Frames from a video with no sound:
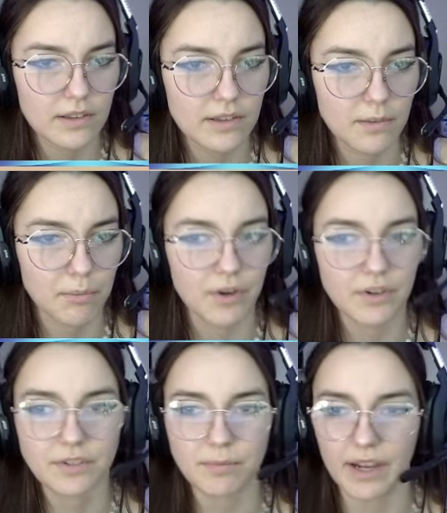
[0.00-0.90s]
the
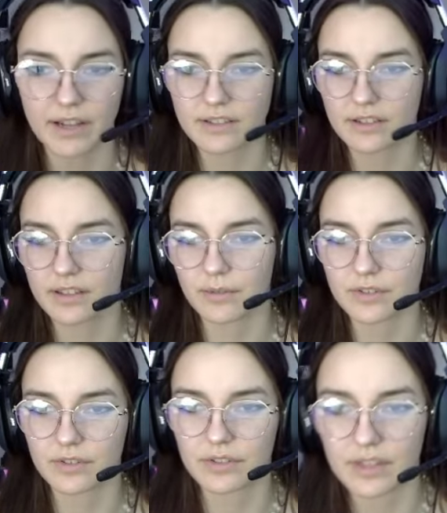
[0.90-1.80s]
birds matched. That was
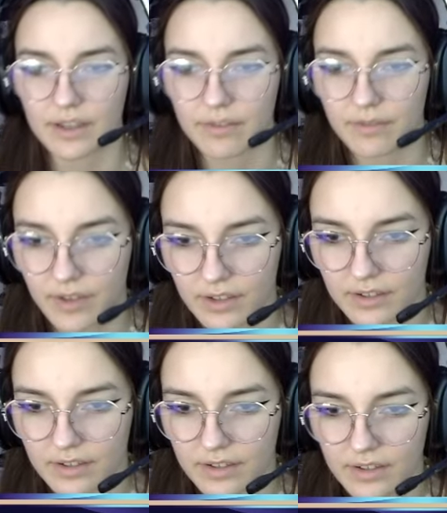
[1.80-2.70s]
the only thing I could
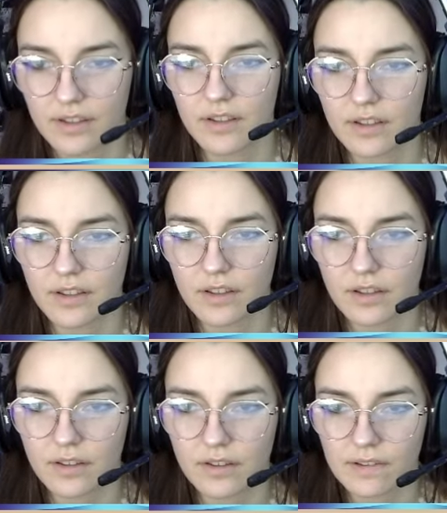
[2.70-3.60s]
find.
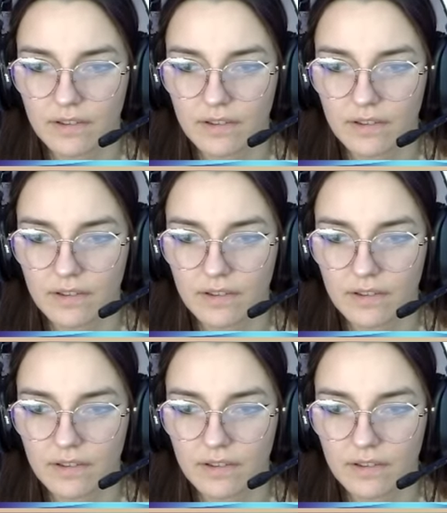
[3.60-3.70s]
Uh,